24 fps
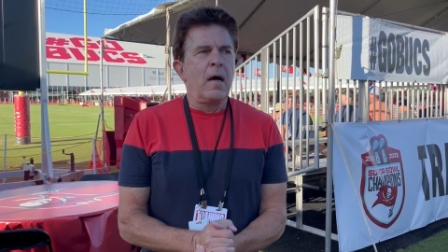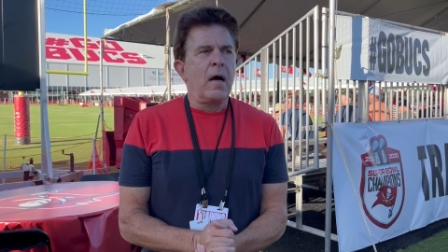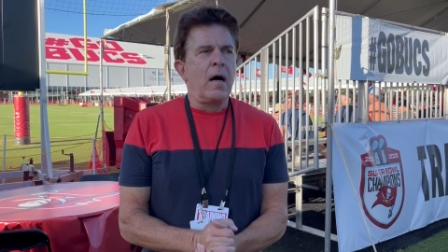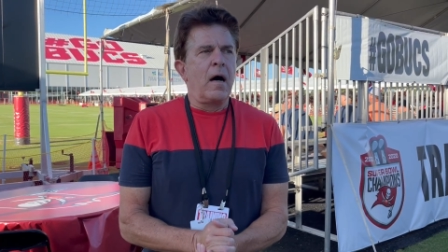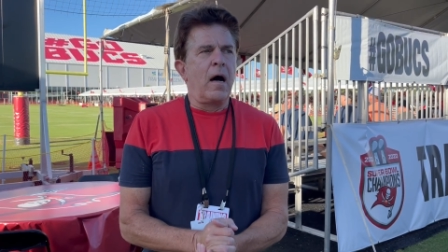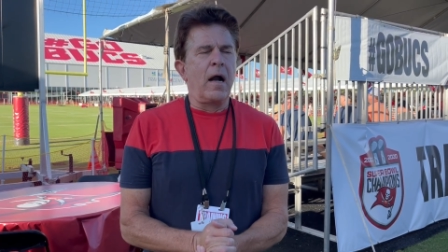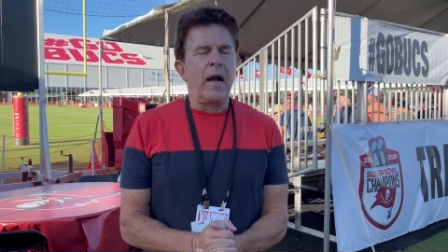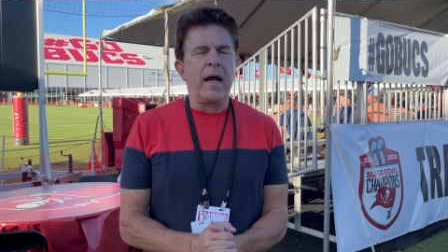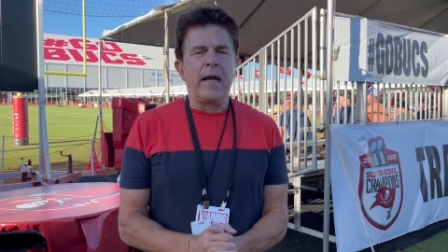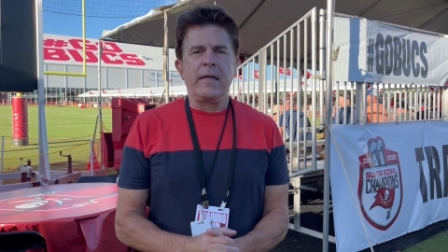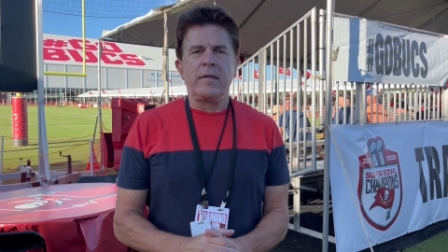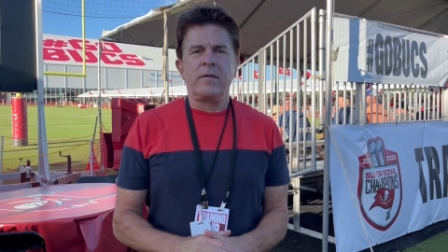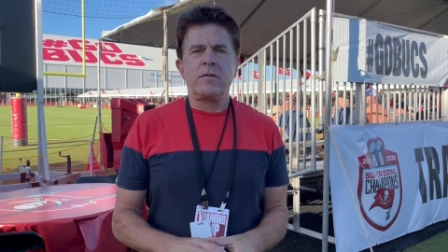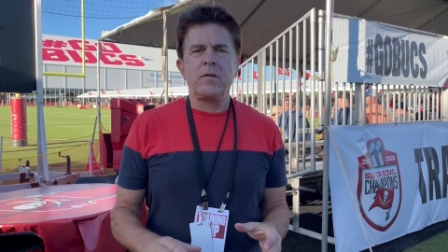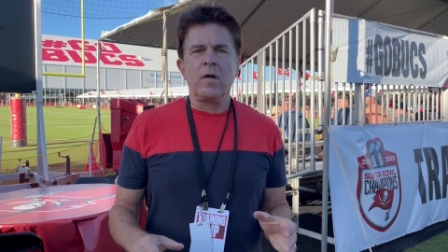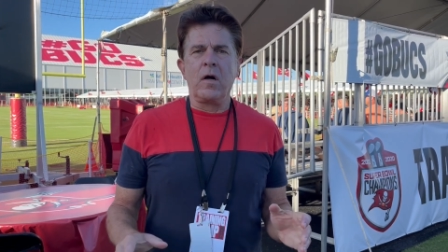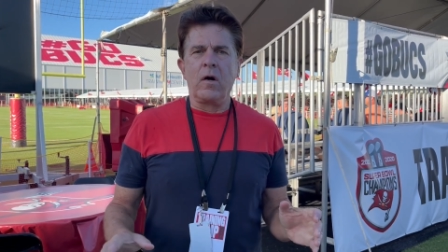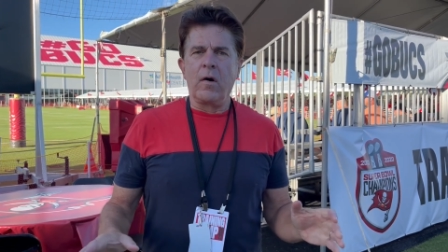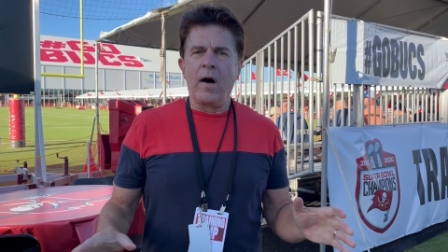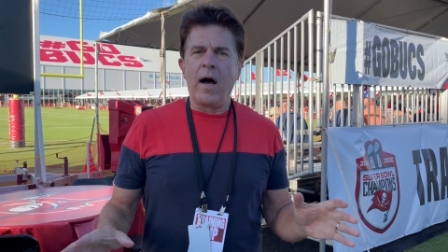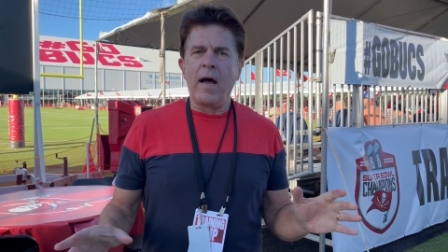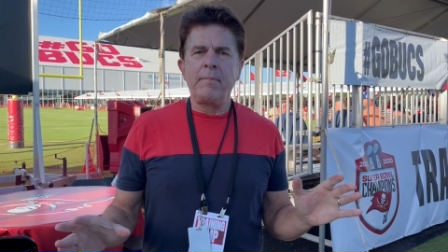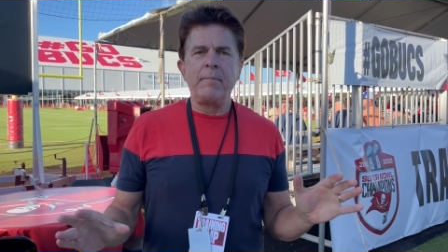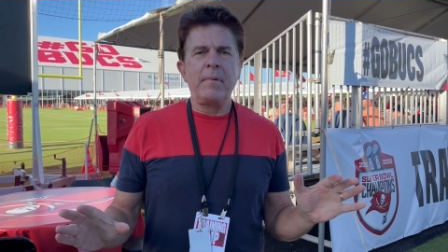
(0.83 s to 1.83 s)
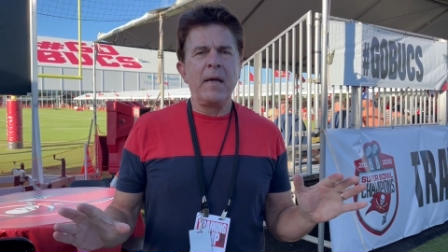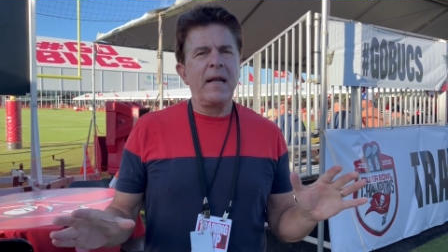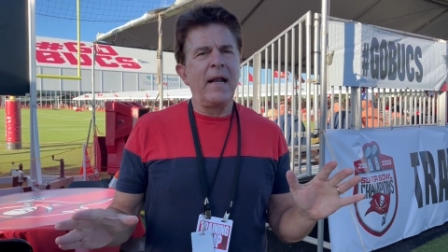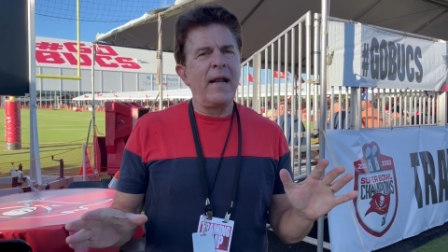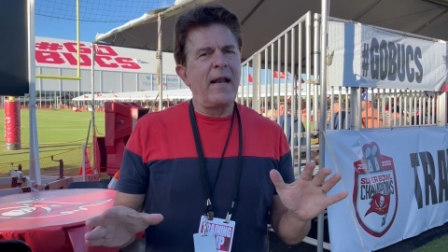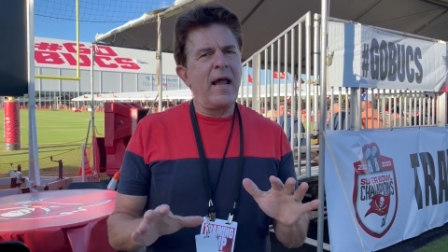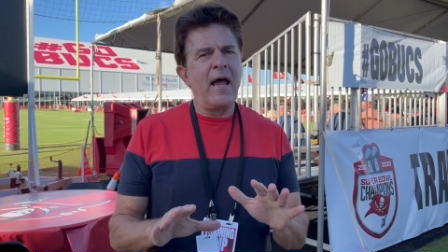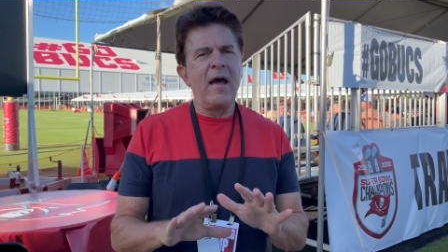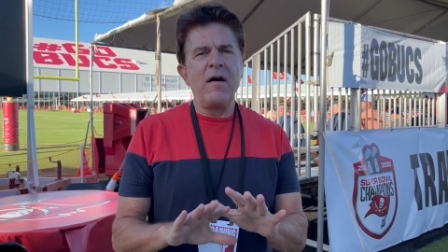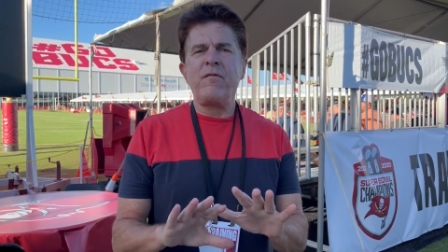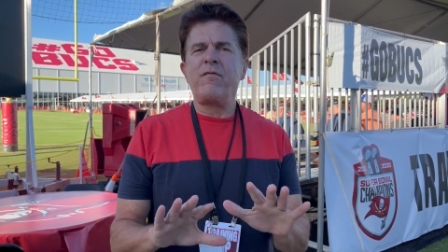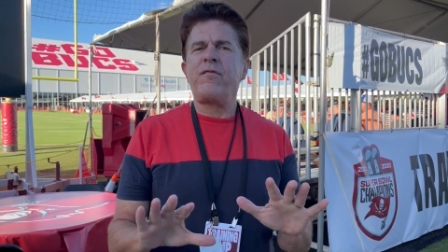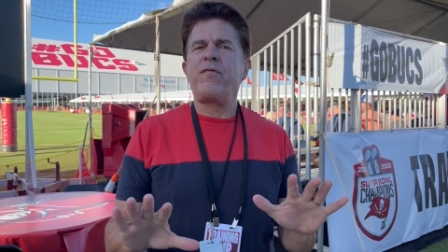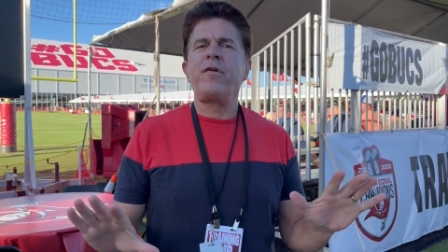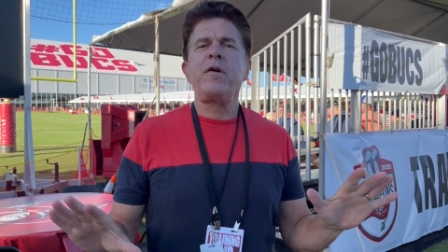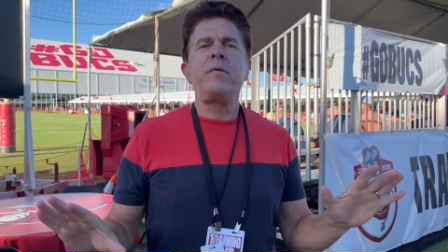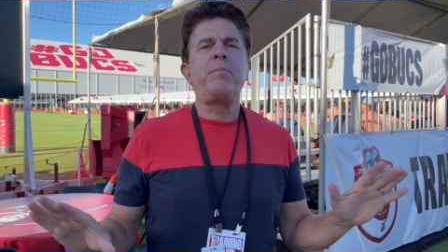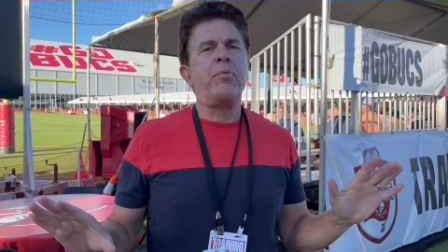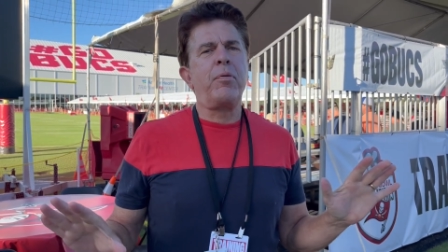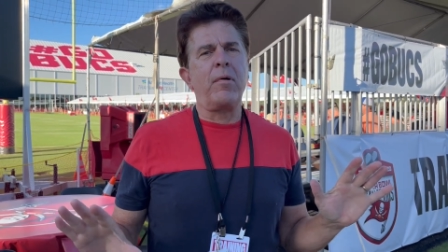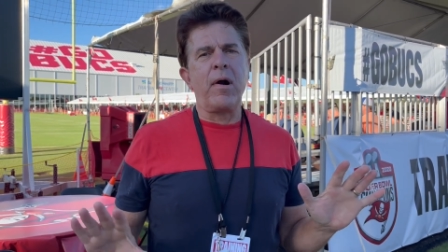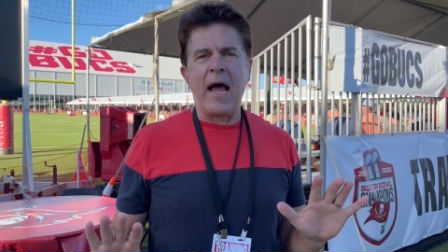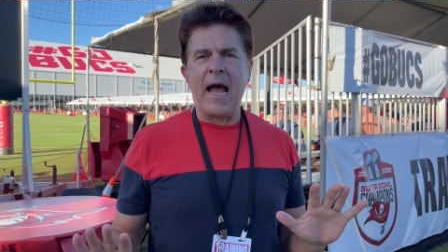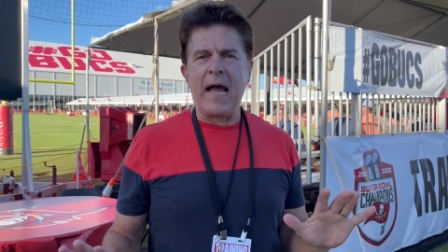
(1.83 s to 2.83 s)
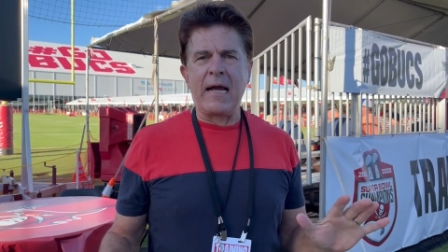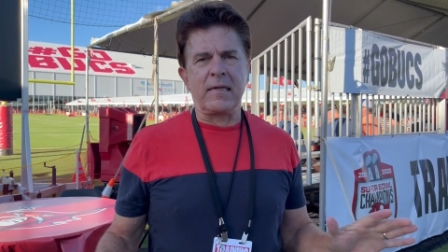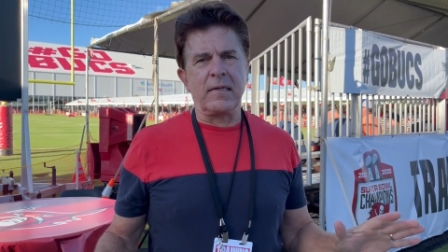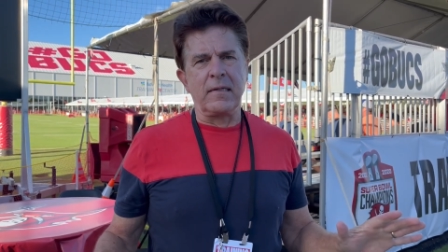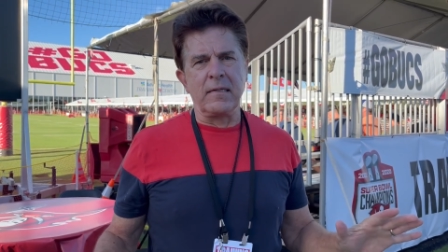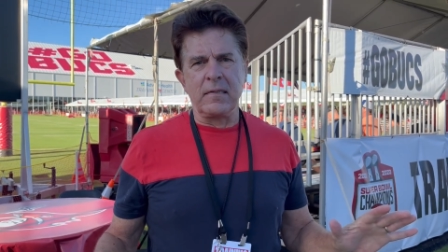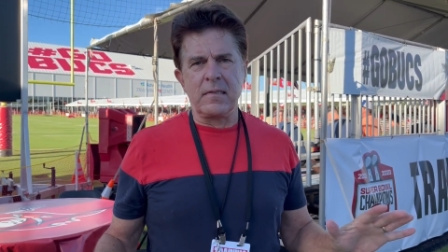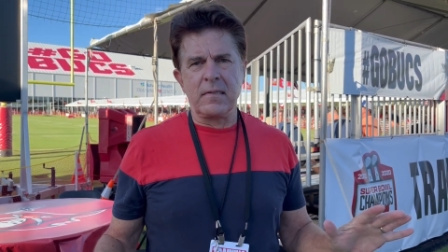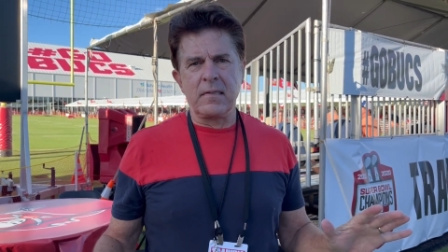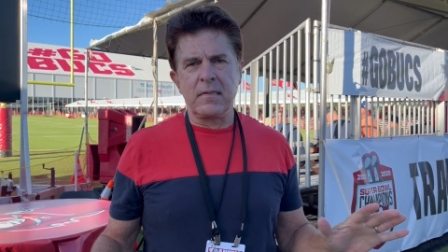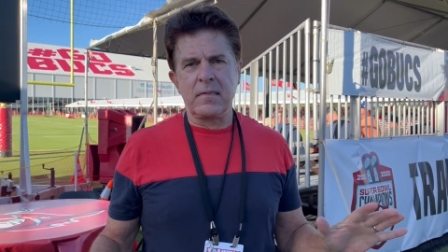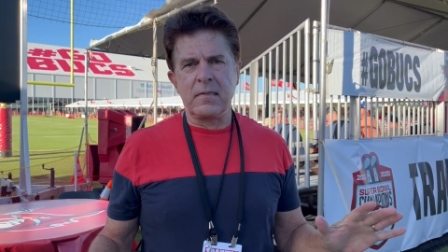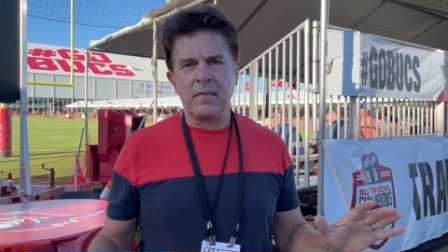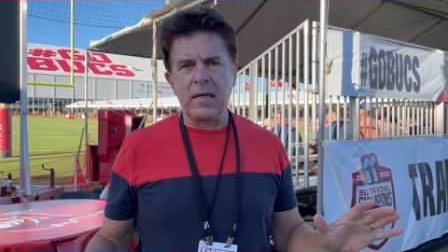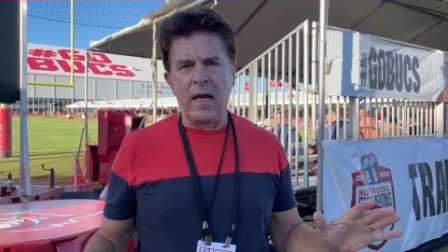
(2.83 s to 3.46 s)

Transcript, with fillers: All right, so I've been at every practice.